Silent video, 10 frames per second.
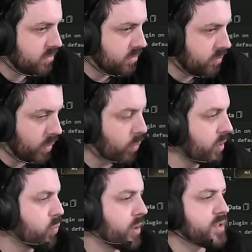What
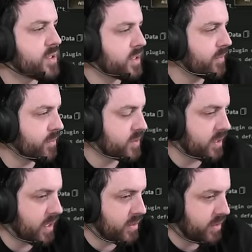what what is the difference
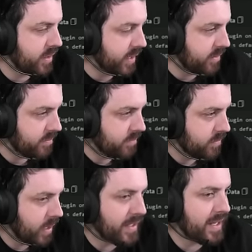at the end of the day?
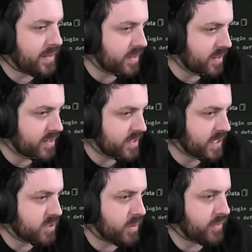I get that there's
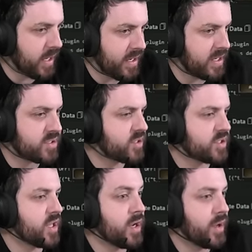text above your head. It's
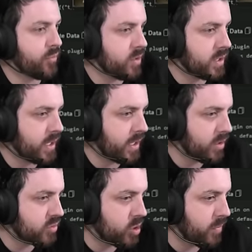just another indicator
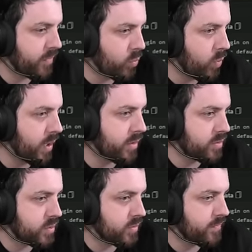on top of the one,
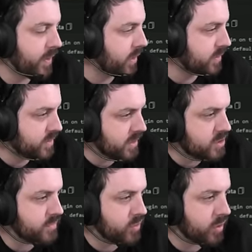two, fucking
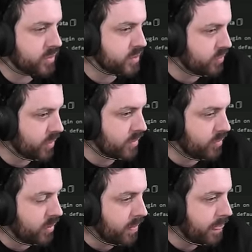six you've got on the screen,
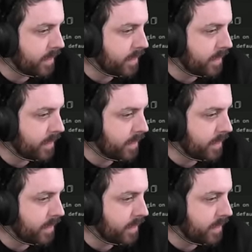right?